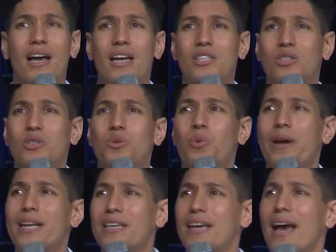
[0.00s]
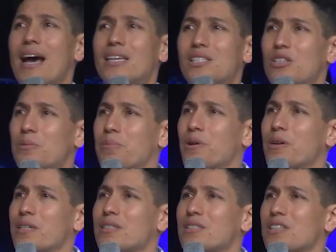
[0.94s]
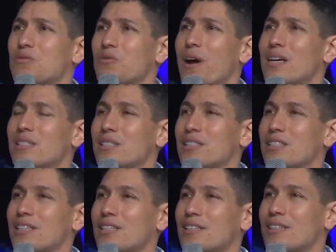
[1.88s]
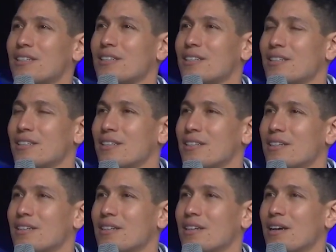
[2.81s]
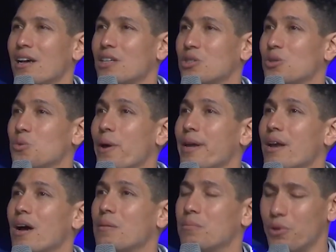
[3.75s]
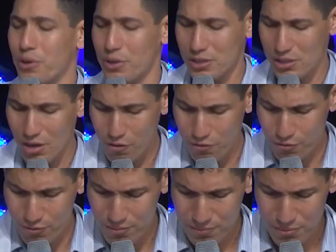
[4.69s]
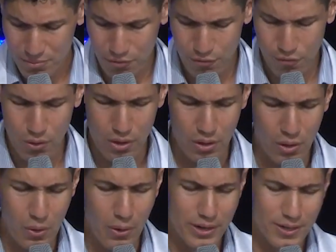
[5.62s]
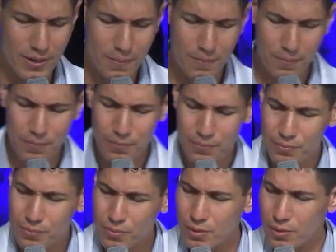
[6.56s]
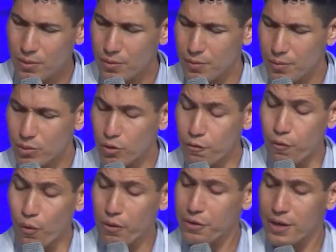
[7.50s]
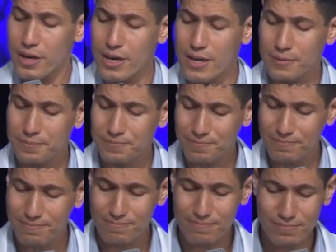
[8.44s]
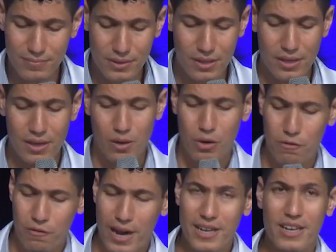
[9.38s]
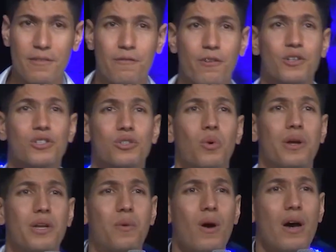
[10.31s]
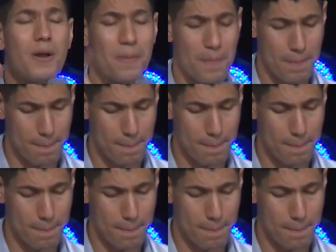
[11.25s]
As you wait, cast your burdens and rest. As you wait, humble yourself before the Lord. The fourth key, we find it in verse 21.